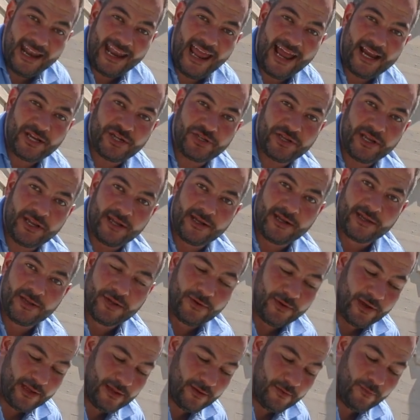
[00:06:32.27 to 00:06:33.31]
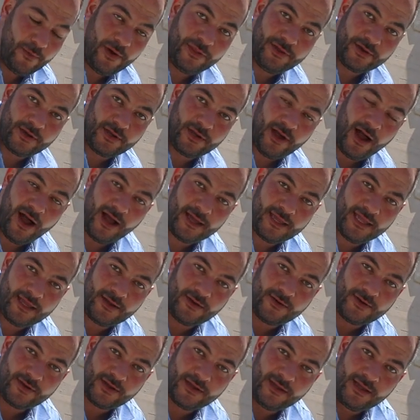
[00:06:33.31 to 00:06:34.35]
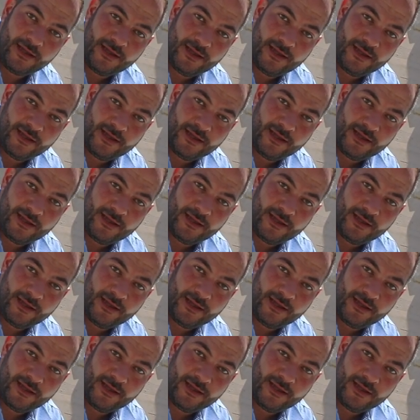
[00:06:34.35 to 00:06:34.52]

and actually glue it, whether caulking or